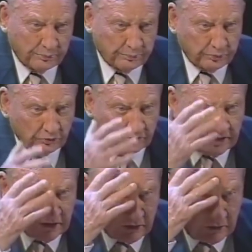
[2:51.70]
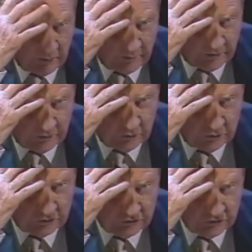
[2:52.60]
pull their hair out by the
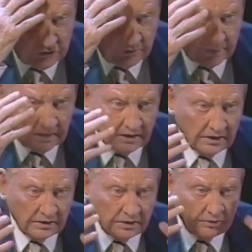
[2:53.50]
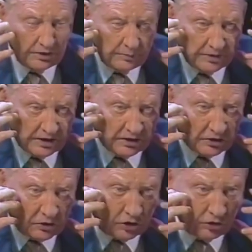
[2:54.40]
roots. They began to
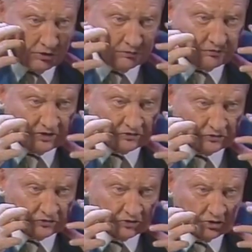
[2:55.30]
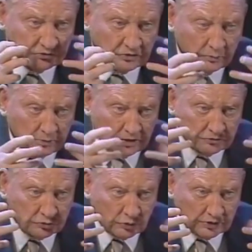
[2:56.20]
claw their faces till blood
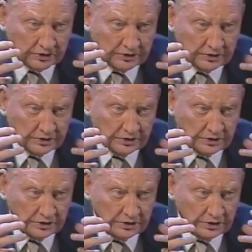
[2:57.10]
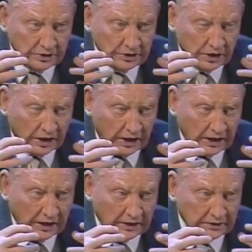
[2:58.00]
squirted
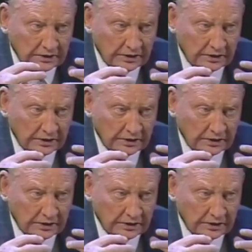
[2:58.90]
and